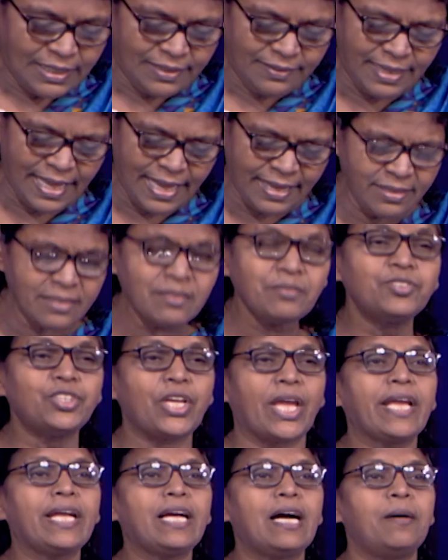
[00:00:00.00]
Then
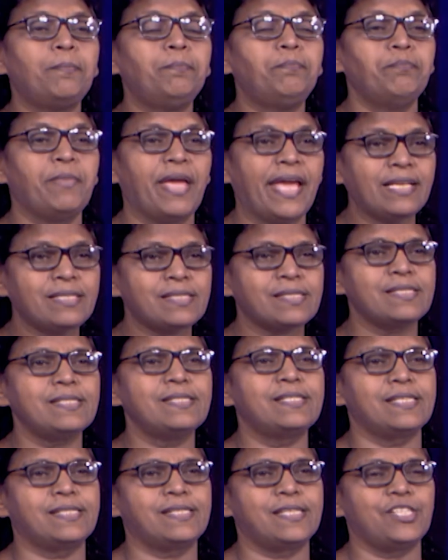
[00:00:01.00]
Jacob makes the
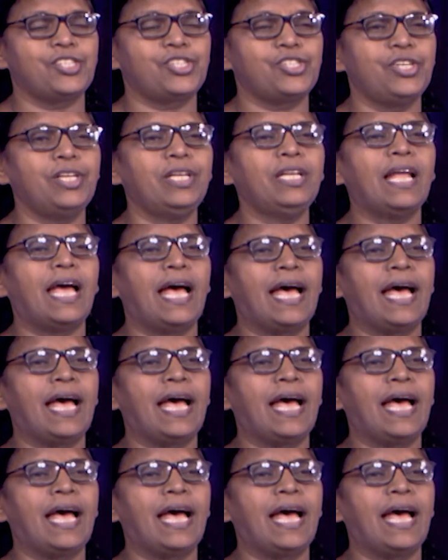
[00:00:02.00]
decision